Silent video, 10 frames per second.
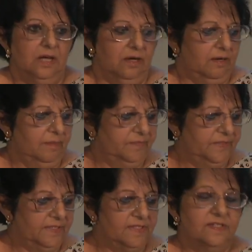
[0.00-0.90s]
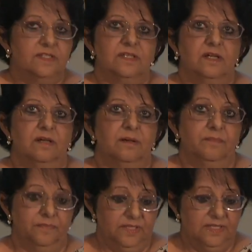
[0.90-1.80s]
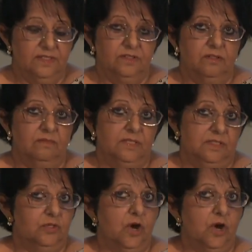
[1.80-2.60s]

Um, this, um, these, these